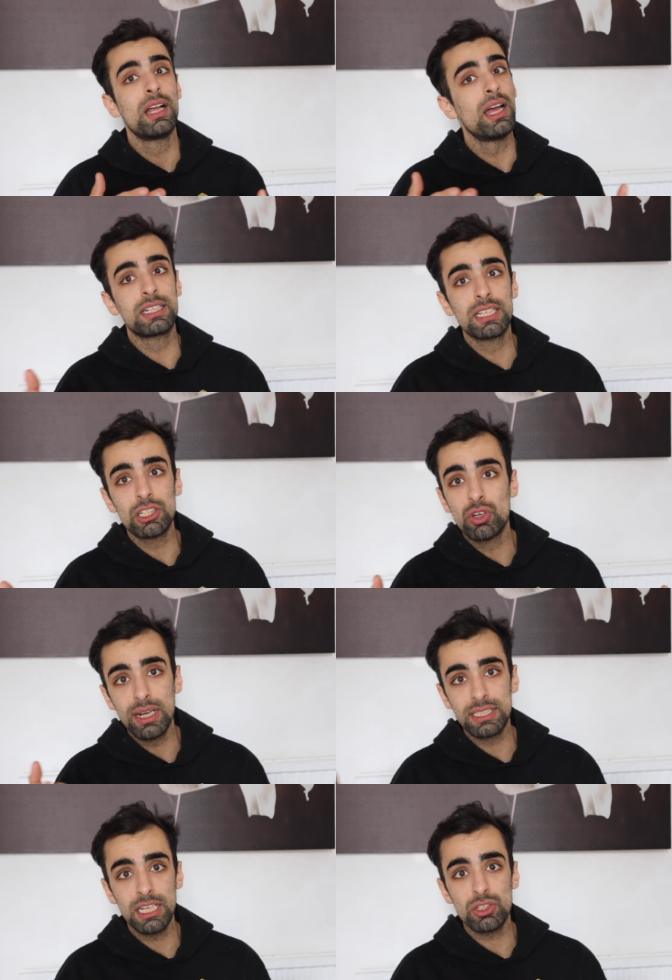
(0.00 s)
etc,
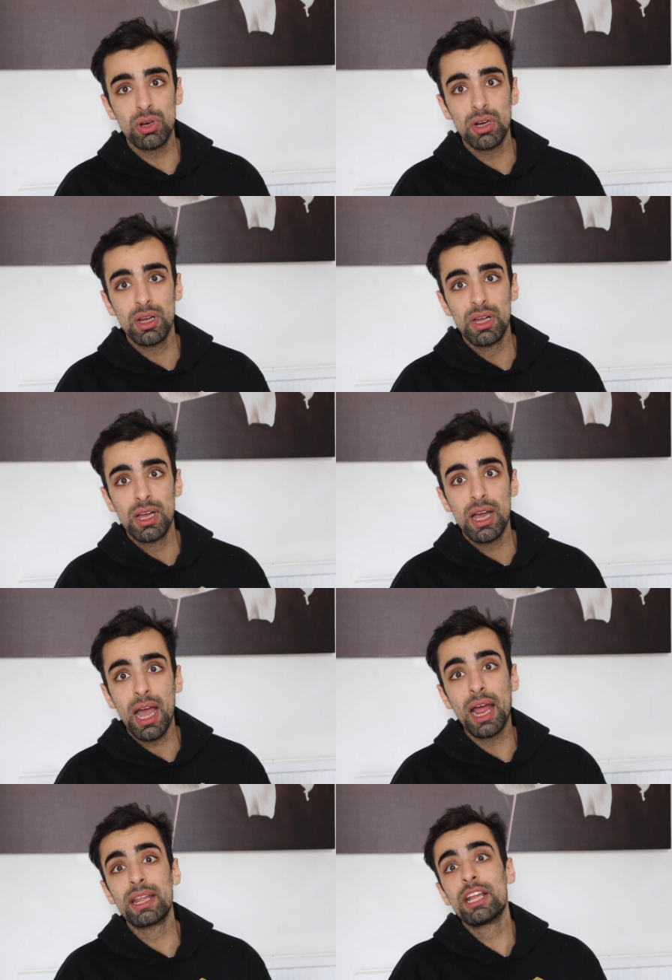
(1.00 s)
etc,
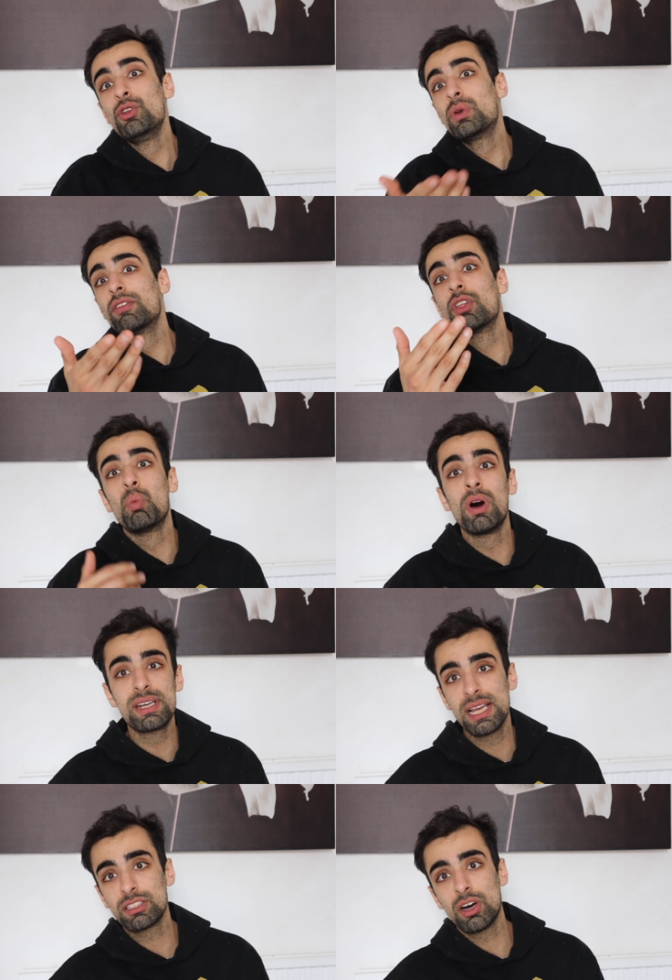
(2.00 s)
and then you give them one
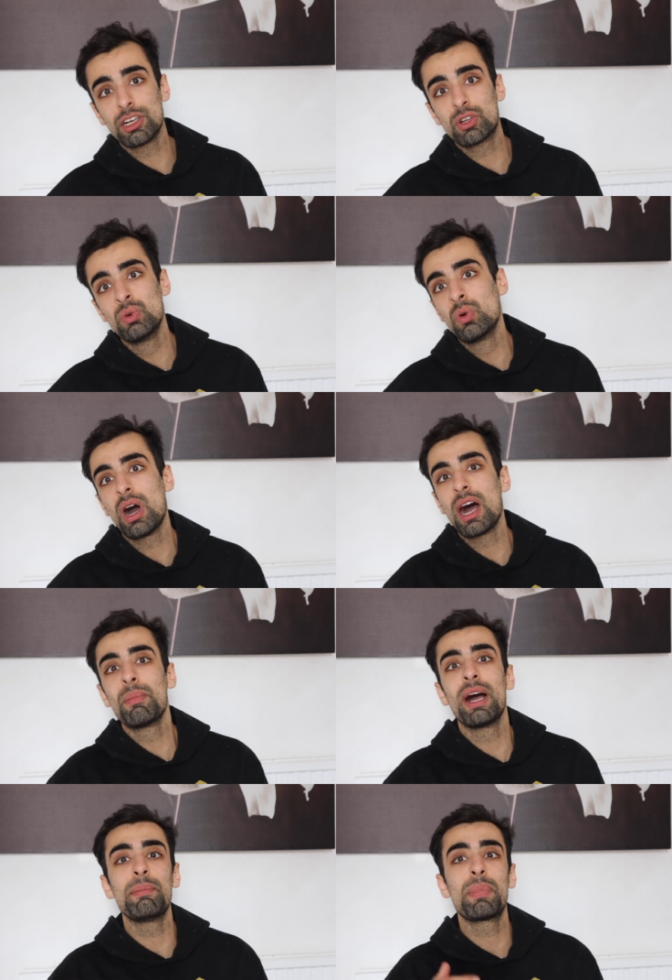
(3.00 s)
test article, I
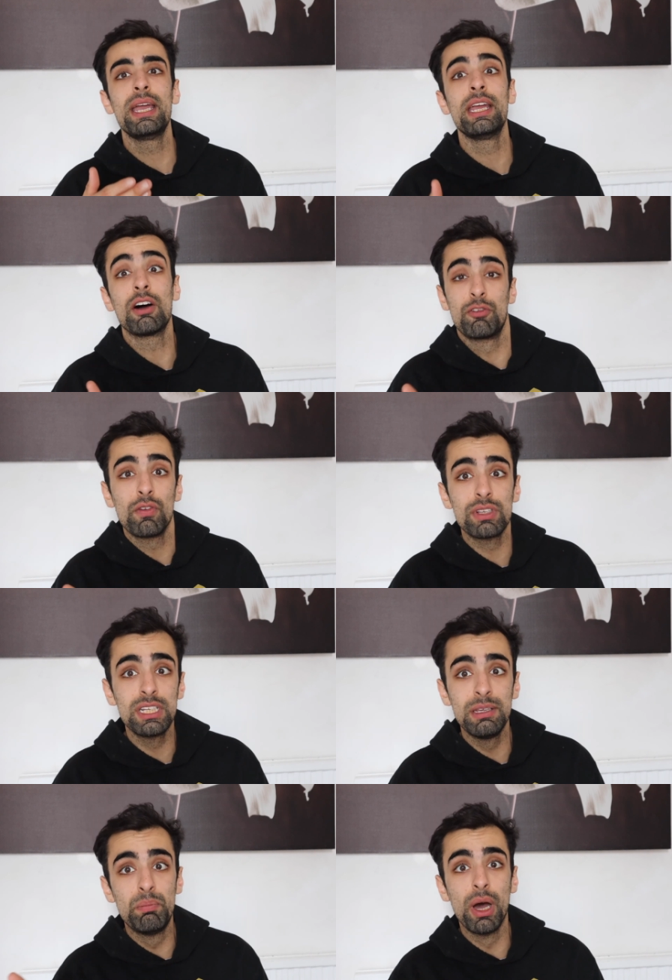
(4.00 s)
might pay, I've
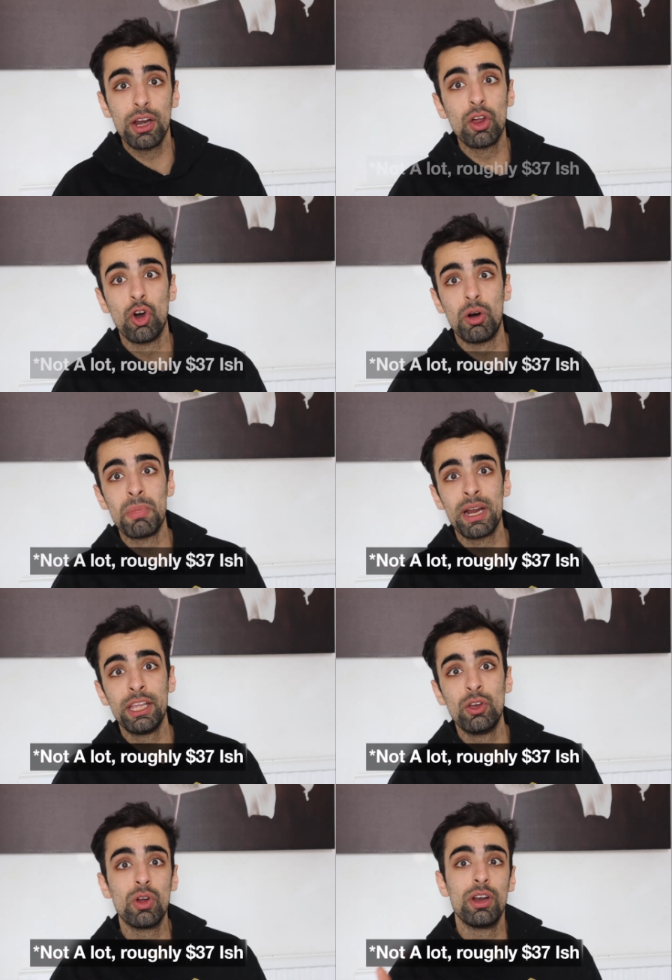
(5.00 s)
obviously burnt a lot of
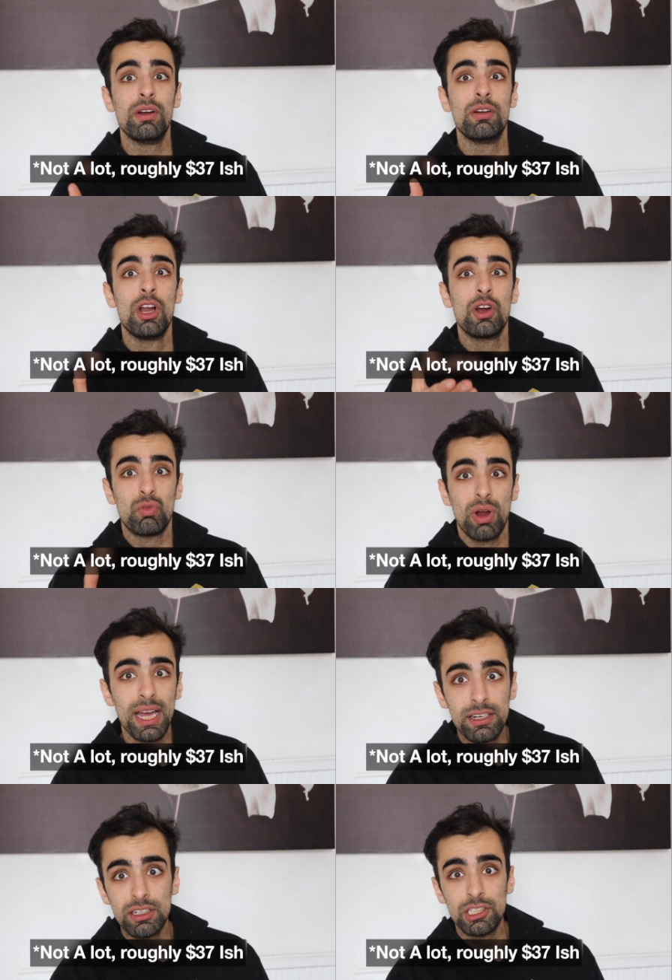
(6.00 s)
money on
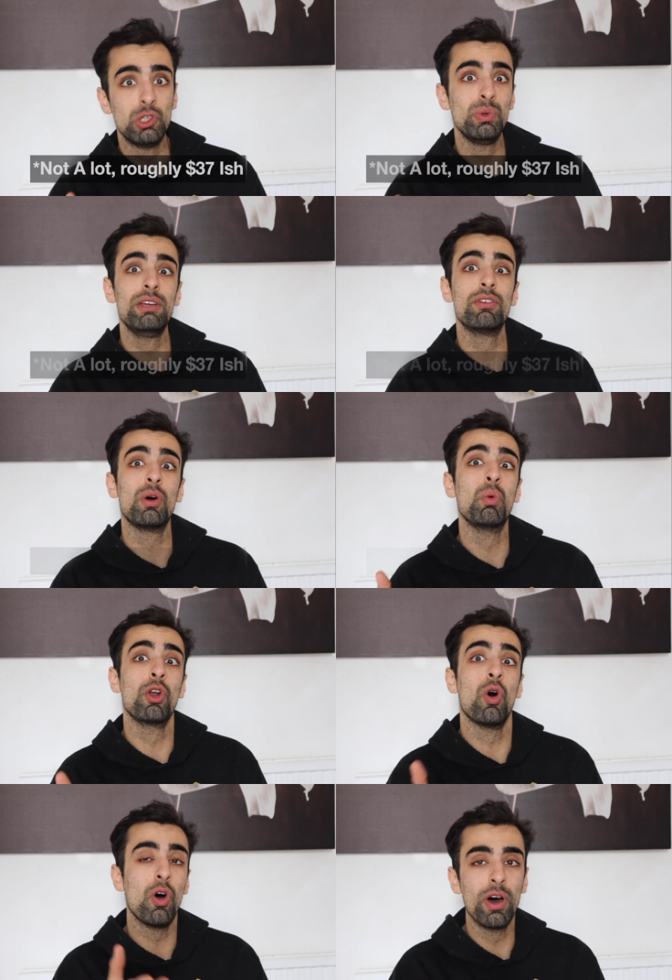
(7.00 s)
writers who either were
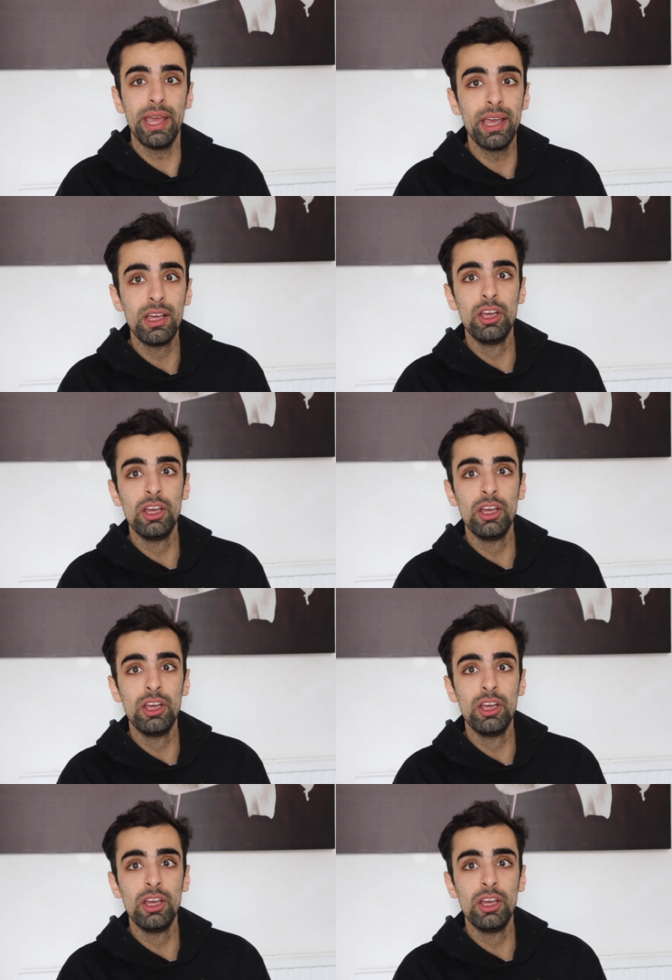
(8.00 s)
not on it